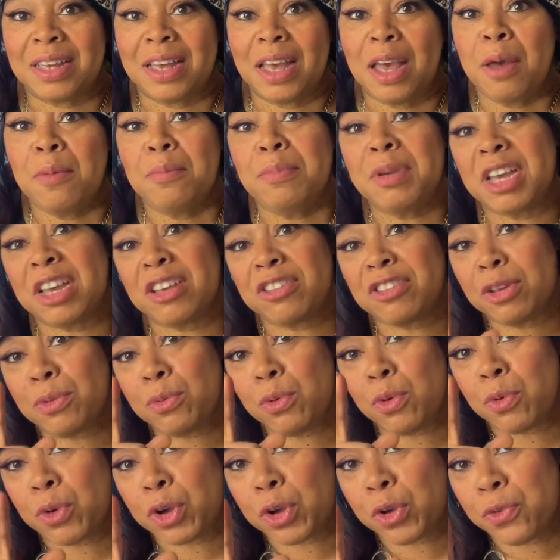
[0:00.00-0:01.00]
because it
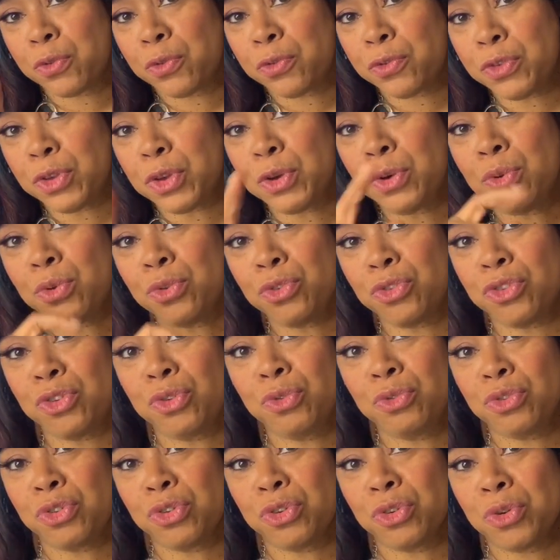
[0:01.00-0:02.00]
will confuse
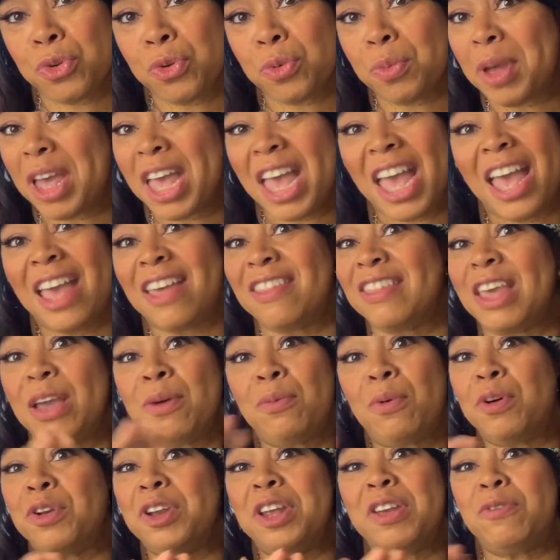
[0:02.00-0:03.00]
YouTube and they
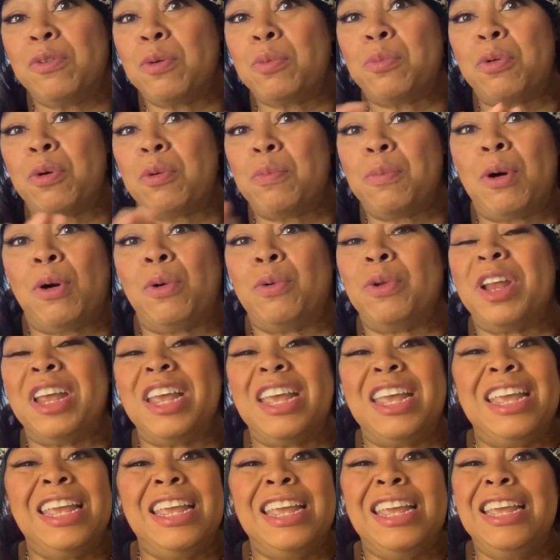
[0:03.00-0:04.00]
won't even promote
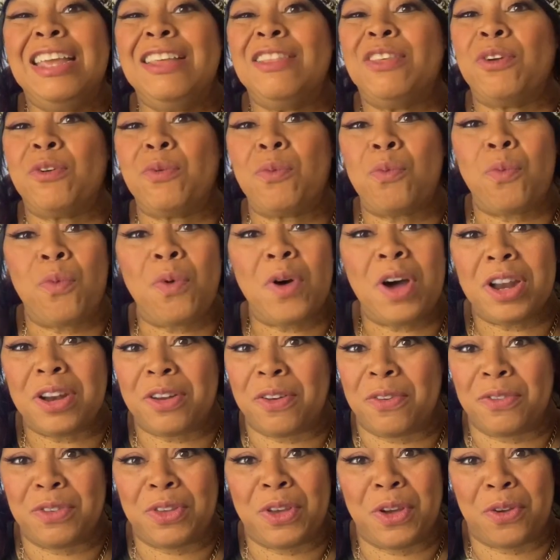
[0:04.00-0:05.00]
either one
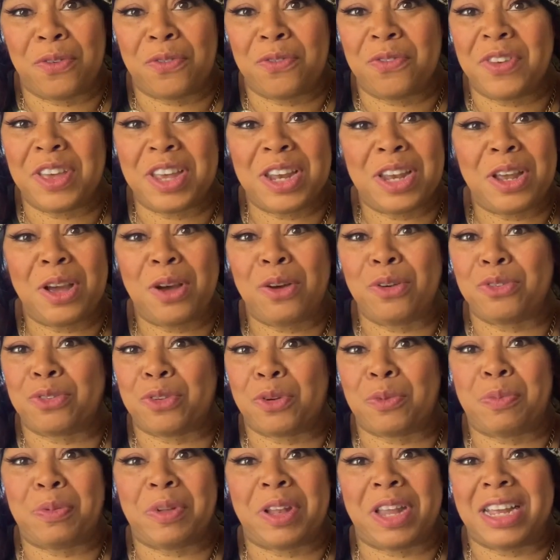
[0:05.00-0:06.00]
of your videos
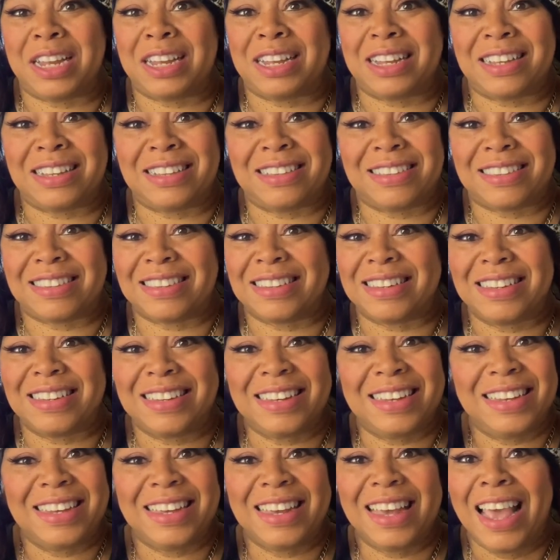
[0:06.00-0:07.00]
or
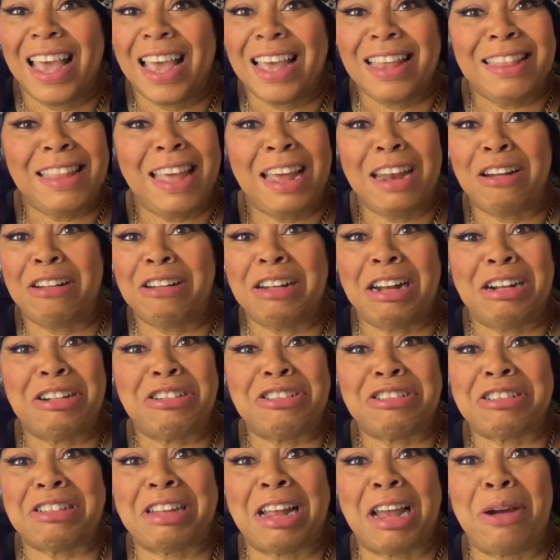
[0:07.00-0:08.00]
playlists. They don't
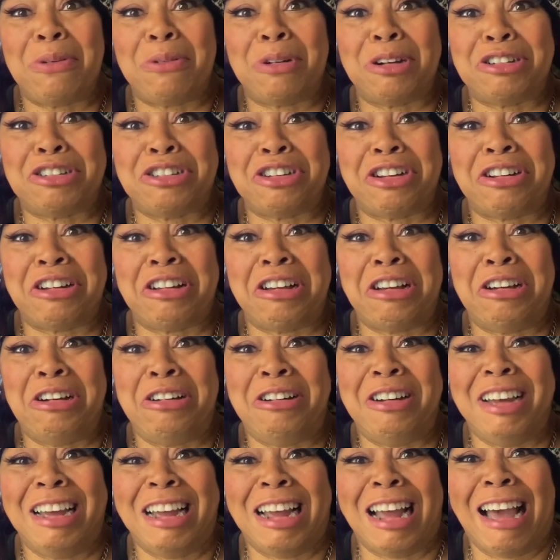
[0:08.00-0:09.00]
understand what you're
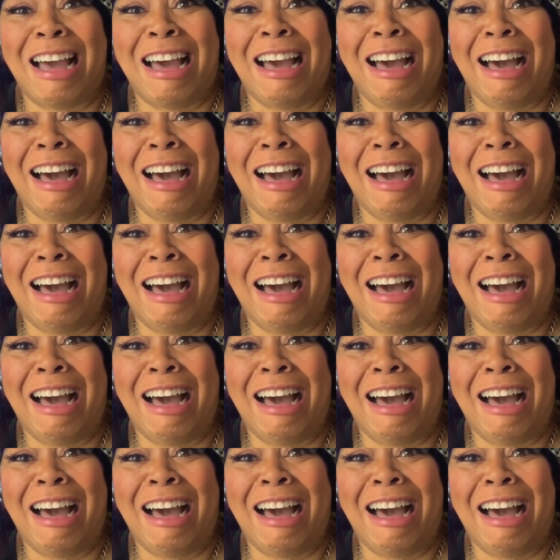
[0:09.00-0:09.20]
doing.